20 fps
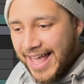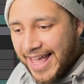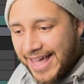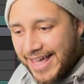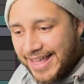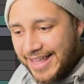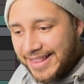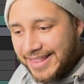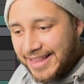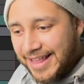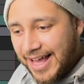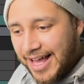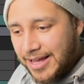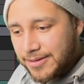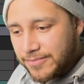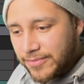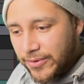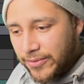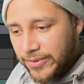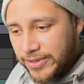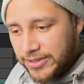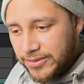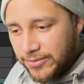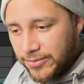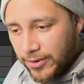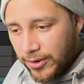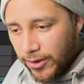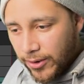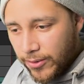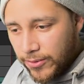and I'm going to
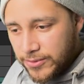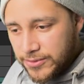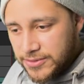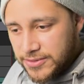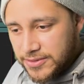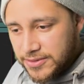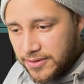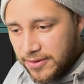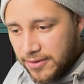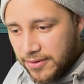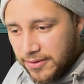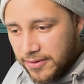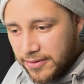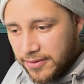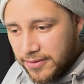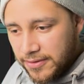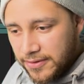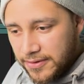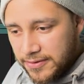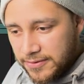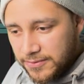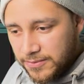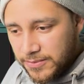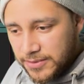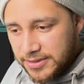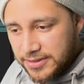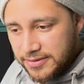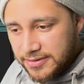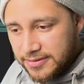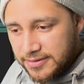close this
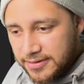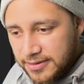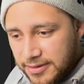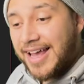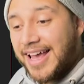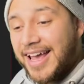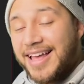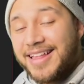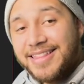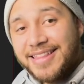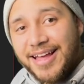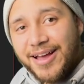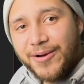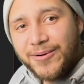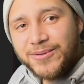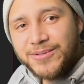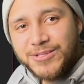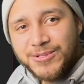ones. And now